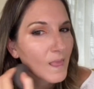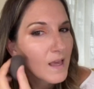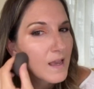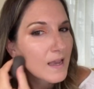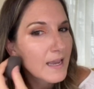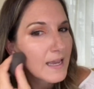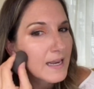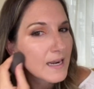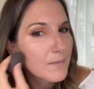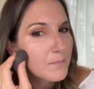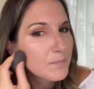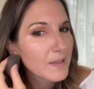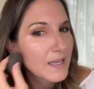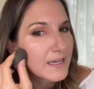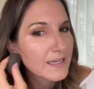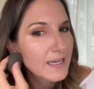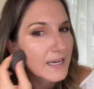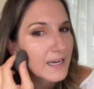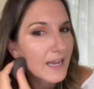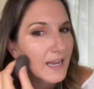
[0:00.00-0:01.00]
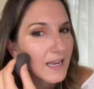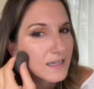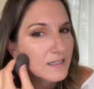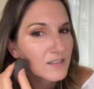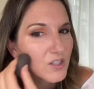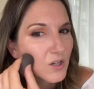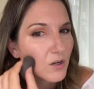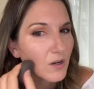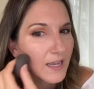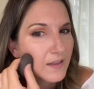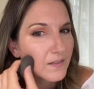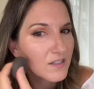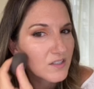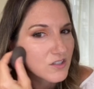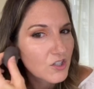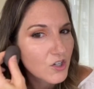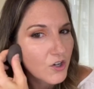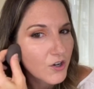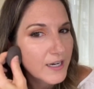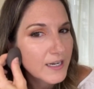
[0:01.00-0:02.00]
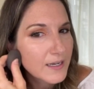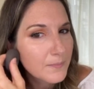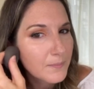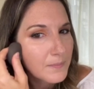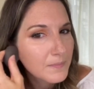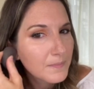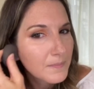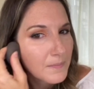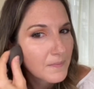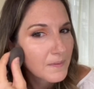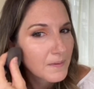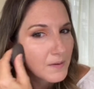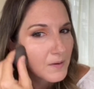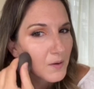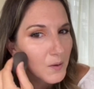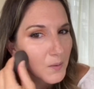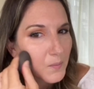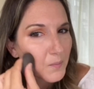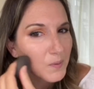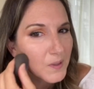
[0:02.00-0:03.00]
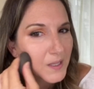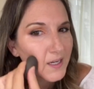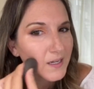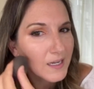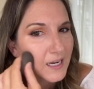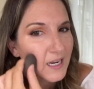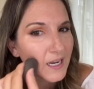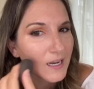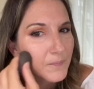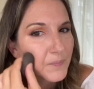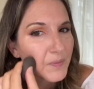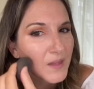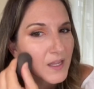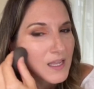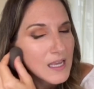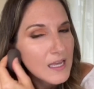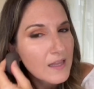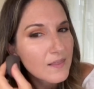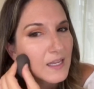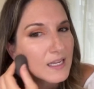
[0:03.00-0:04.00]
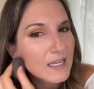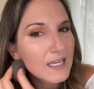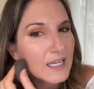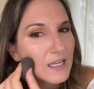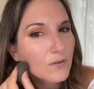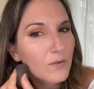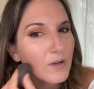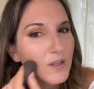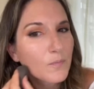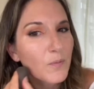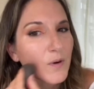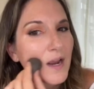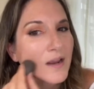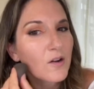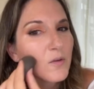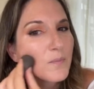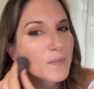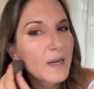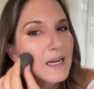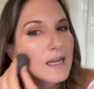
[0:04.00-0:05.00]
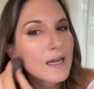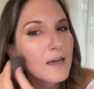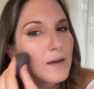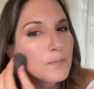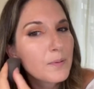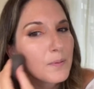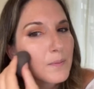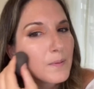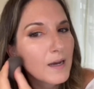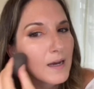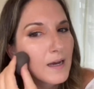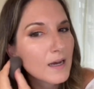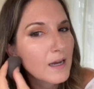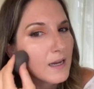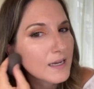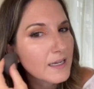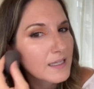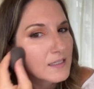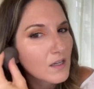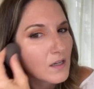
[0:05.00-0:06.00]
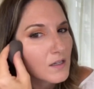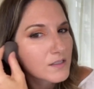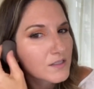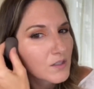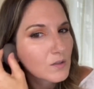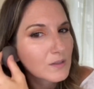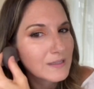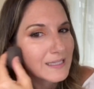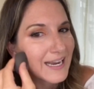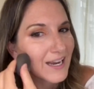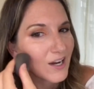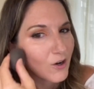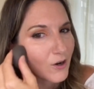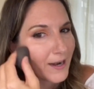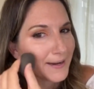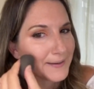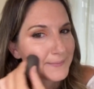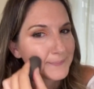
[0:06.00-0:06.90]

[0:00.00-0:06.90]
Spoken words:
And I'm blending it. So again, this is cream, blending it. The key with bridal makeup is also layering.